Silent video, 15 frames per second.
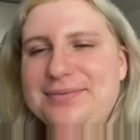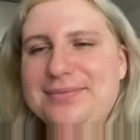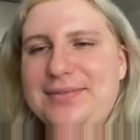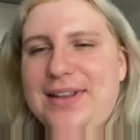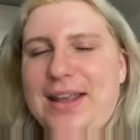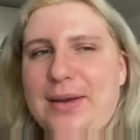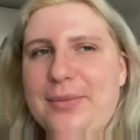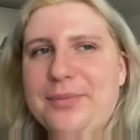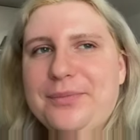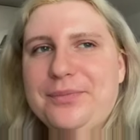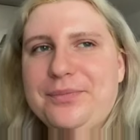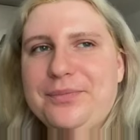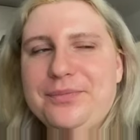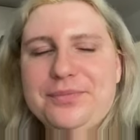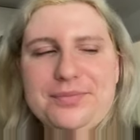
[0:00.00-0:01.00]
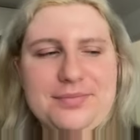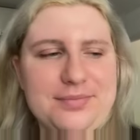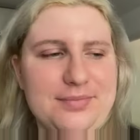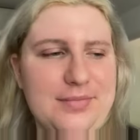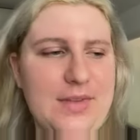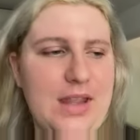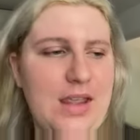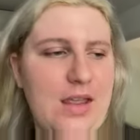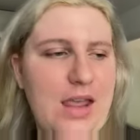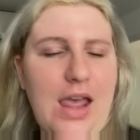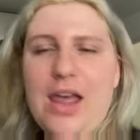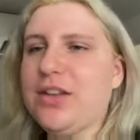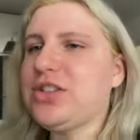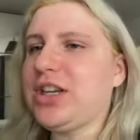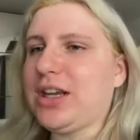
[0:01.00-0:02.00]
Okay,
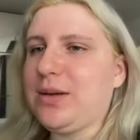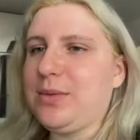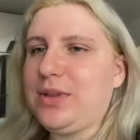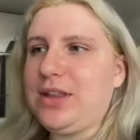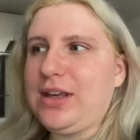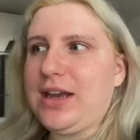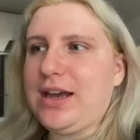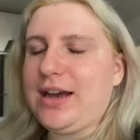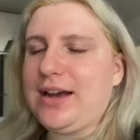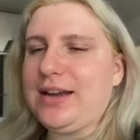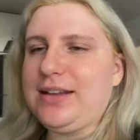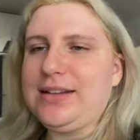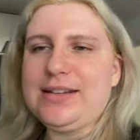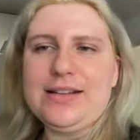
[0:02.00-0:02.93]
I'll check in with you guys